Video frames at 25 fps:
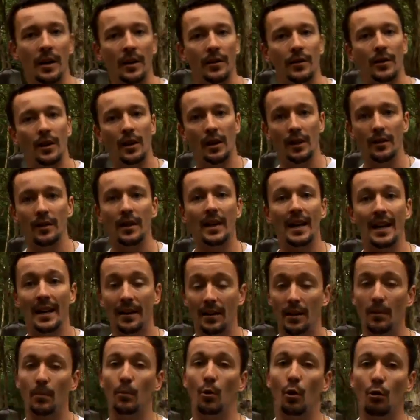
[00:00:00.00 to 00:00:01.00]

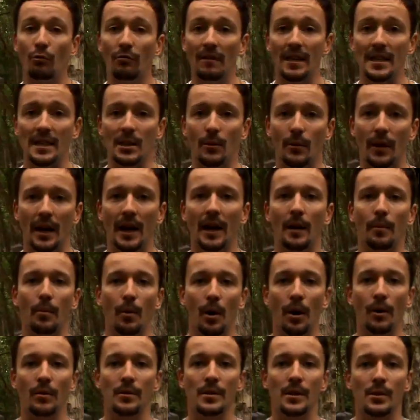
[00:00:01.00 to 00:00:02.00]
the more risk that we're going to
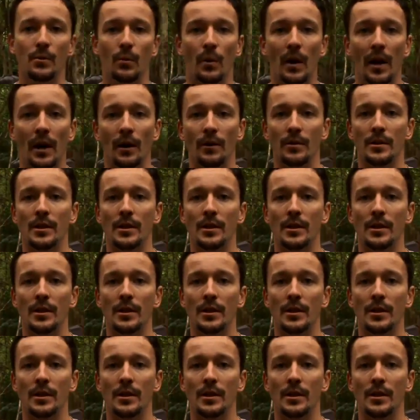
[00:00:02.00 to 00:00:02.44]
pose as well.